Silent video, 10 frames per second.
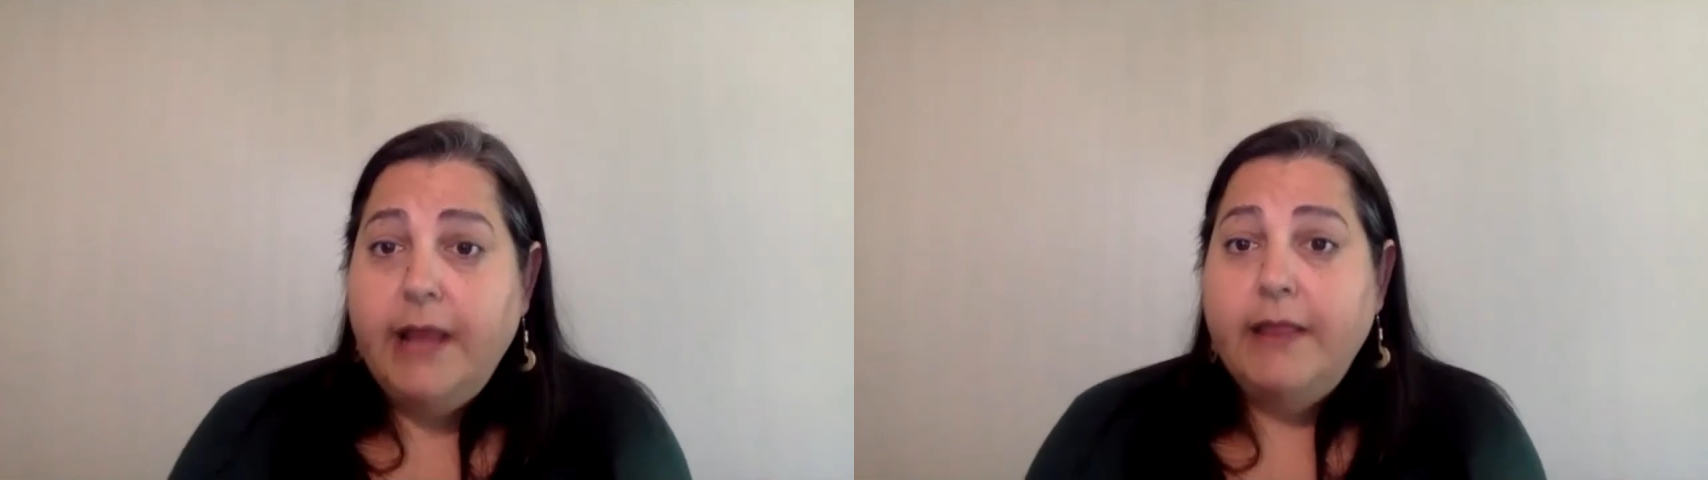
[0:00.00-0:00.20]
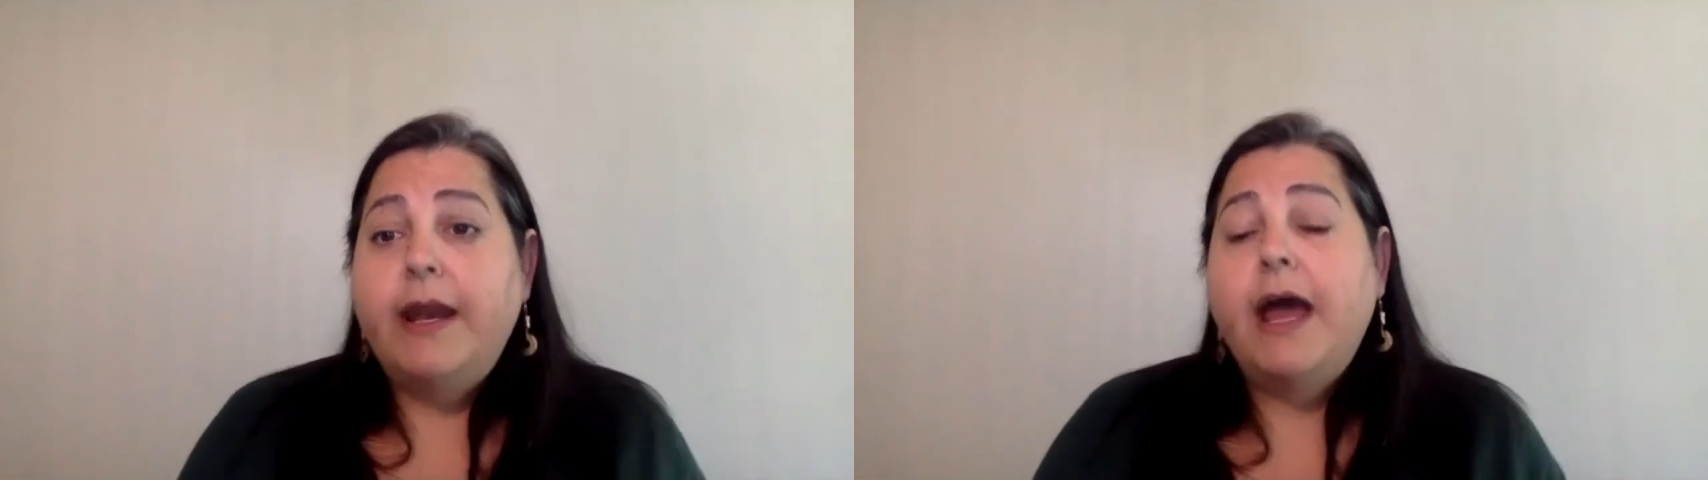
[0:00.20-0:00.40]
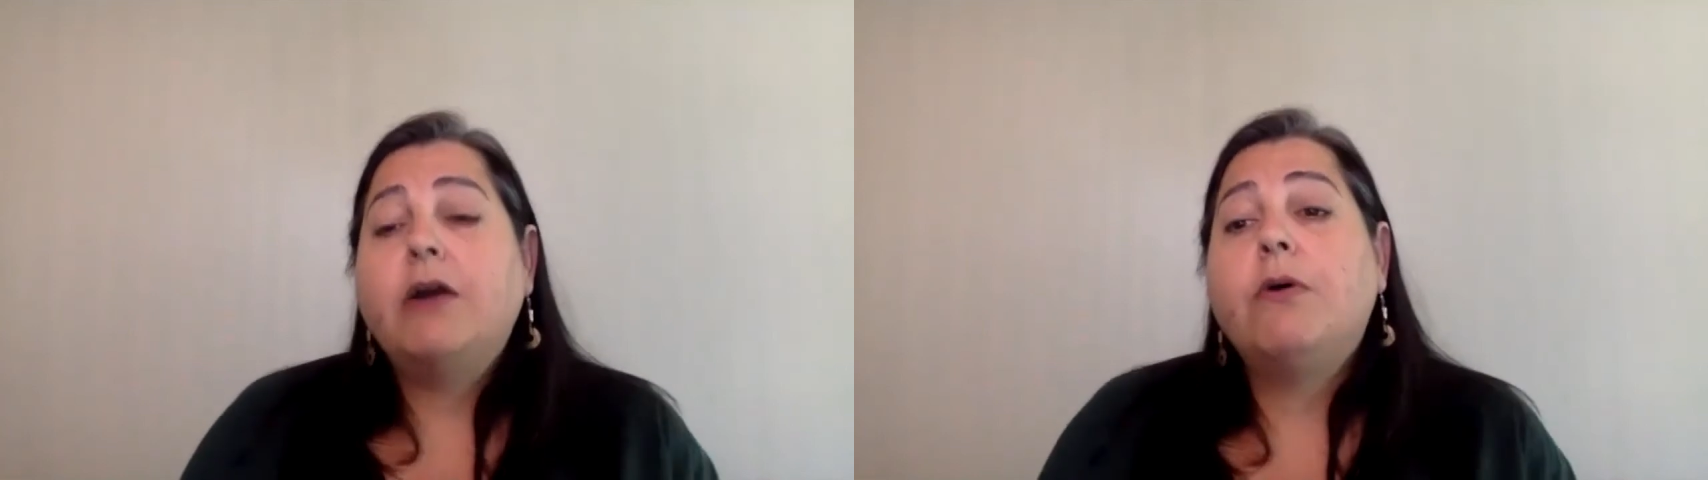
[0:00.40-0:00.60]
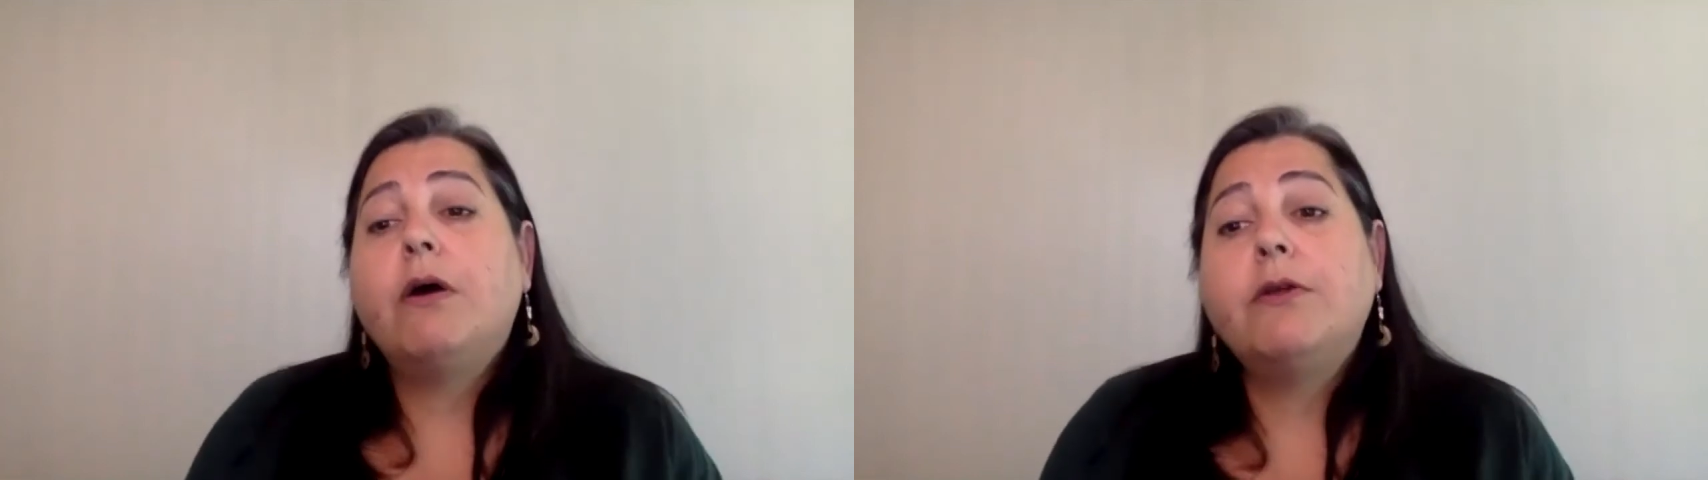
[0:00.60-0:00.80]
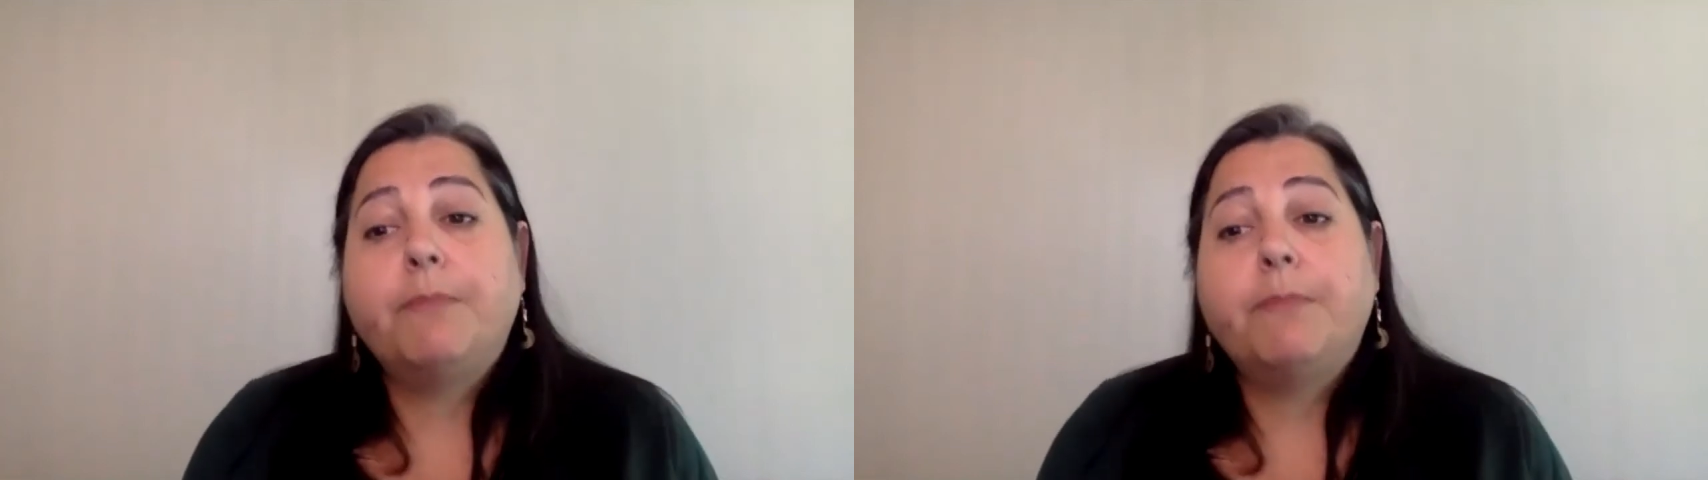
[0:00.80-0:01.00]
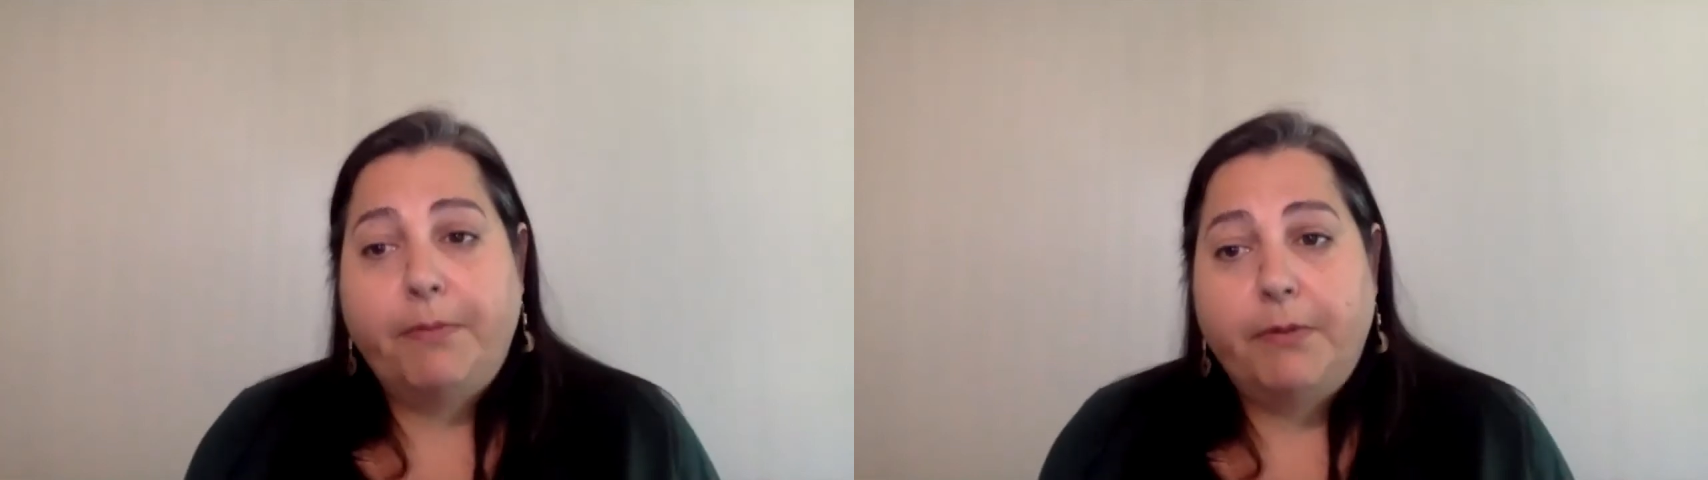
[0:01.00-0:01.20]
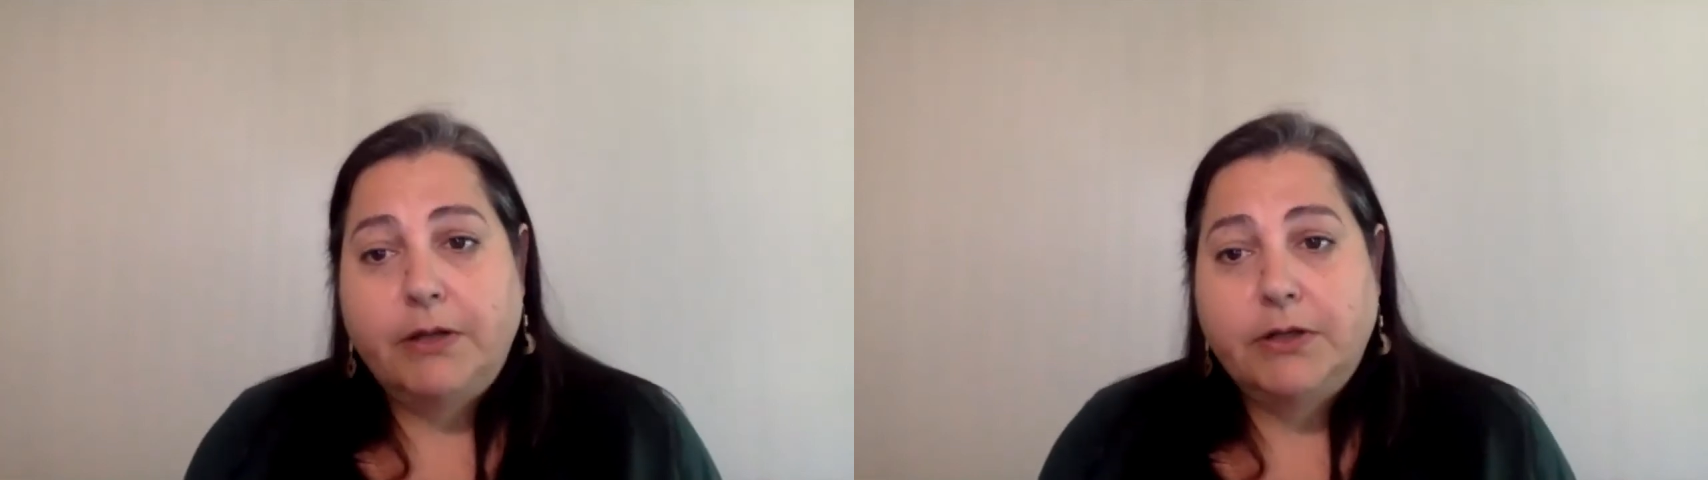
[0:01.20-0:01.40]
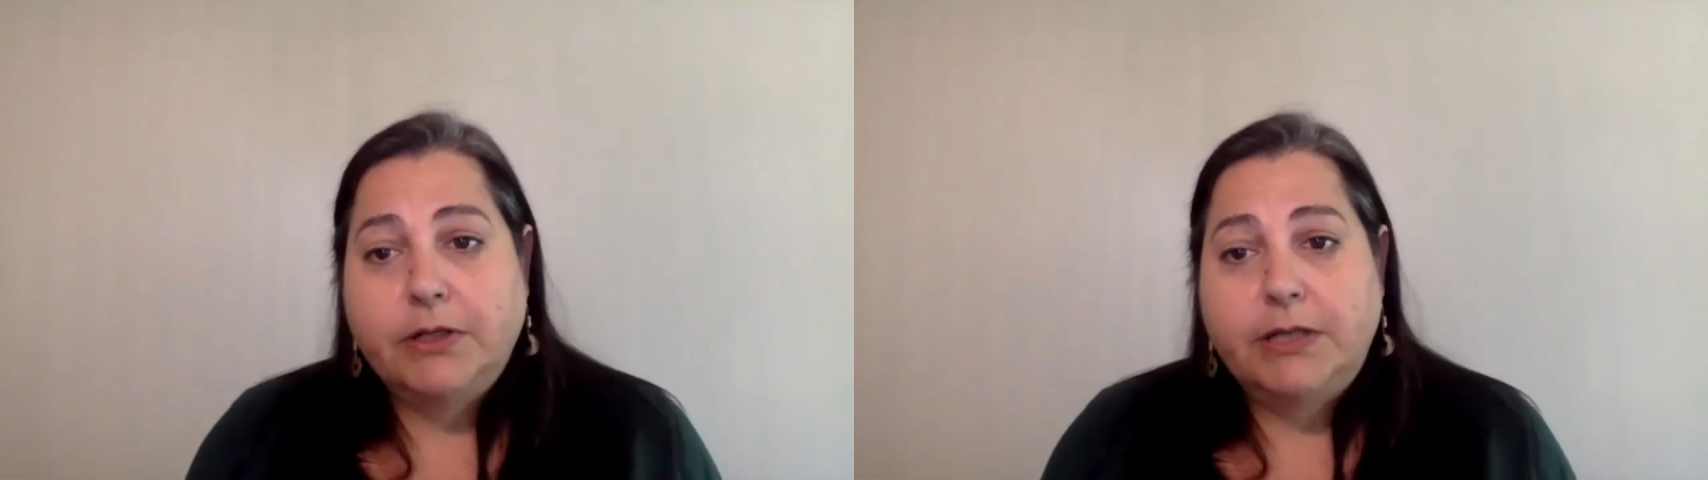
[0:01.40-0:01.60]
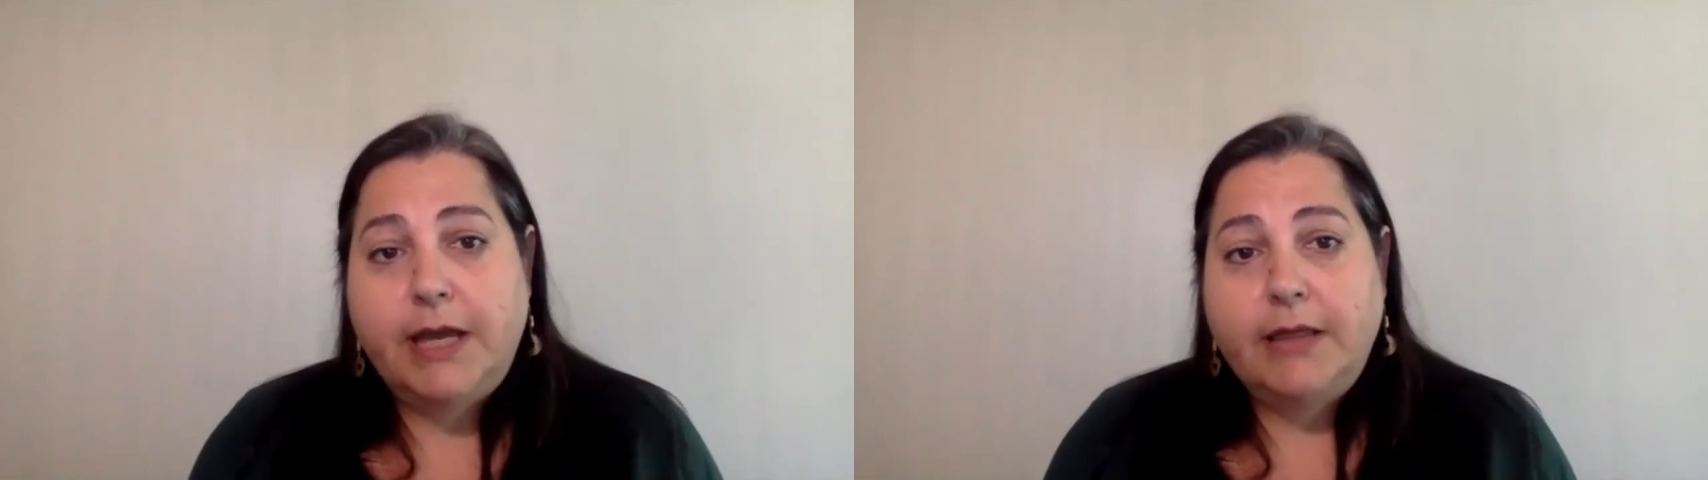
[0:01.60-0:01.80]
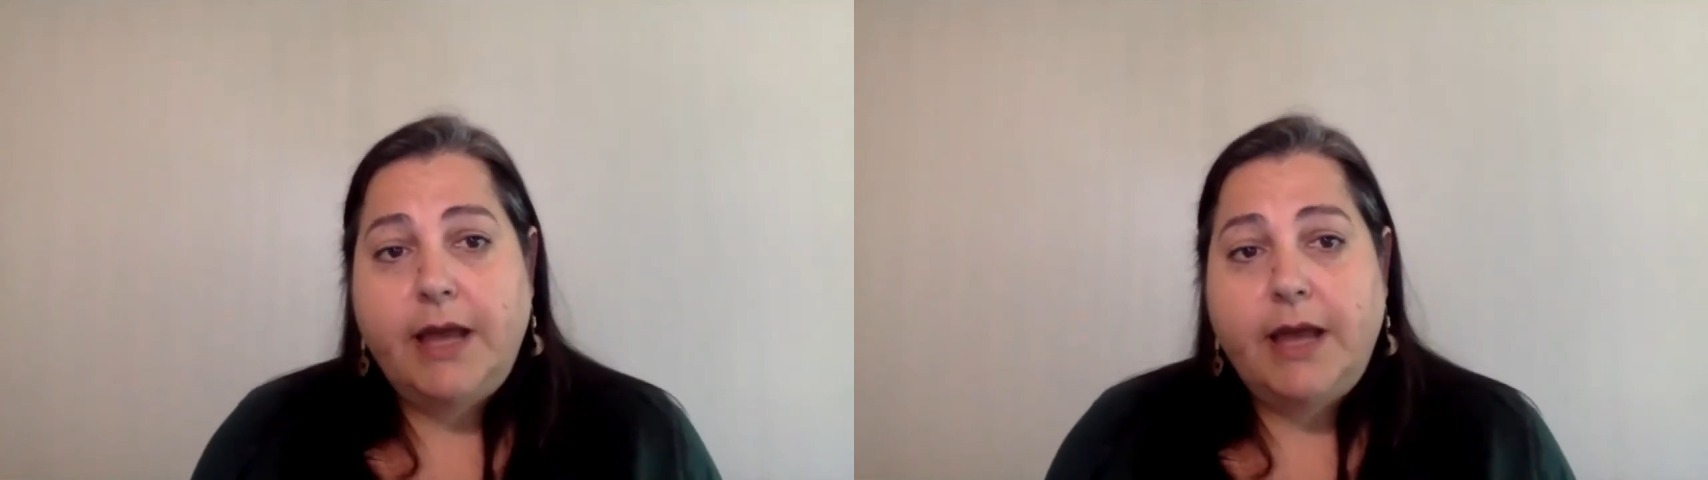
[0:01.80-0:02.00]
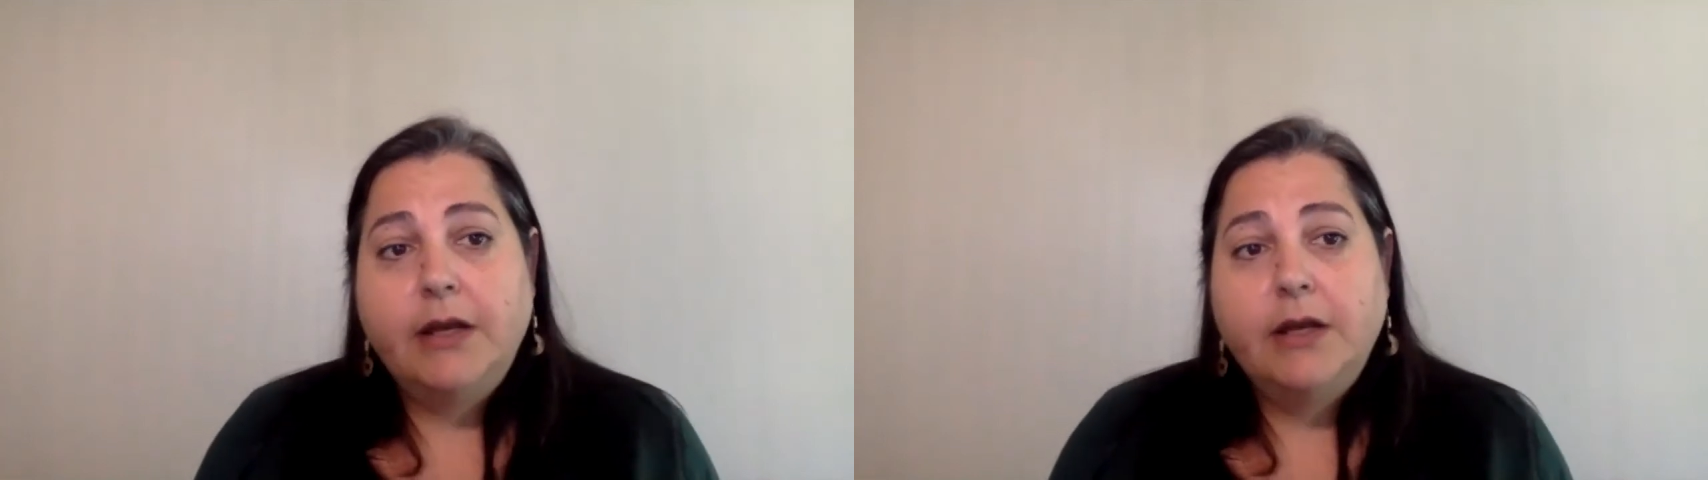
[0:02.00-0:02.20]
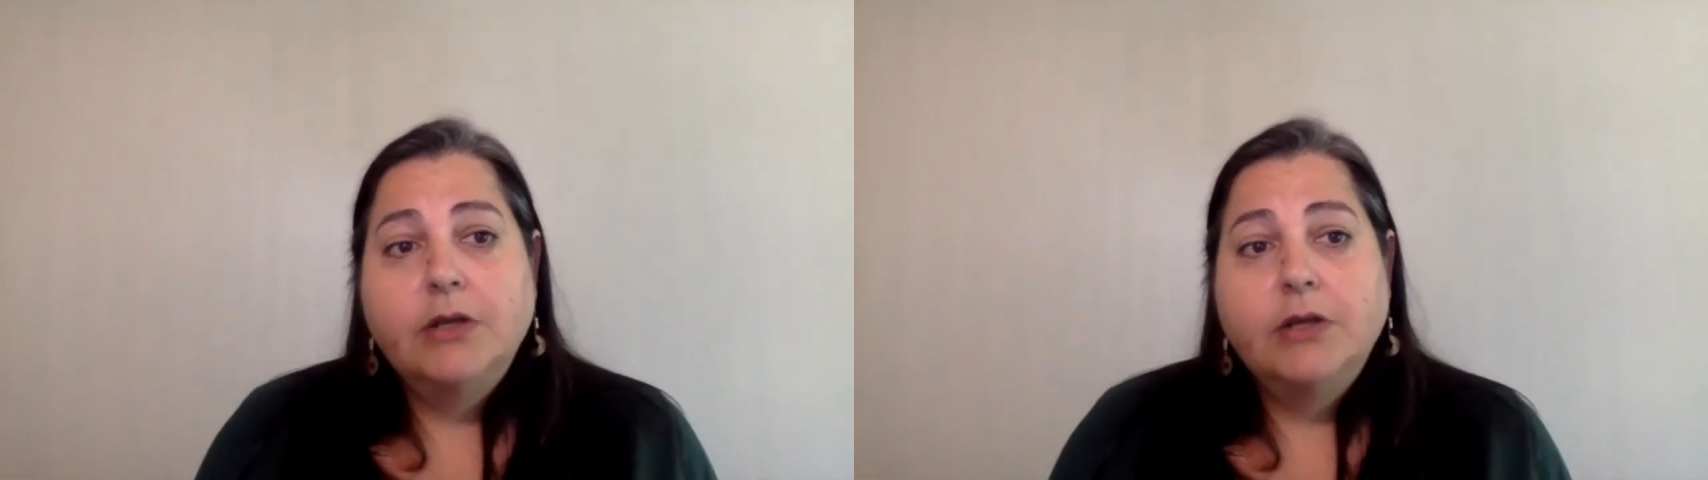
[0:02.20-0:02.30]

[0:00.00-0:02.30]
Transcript: then how do other people understand that?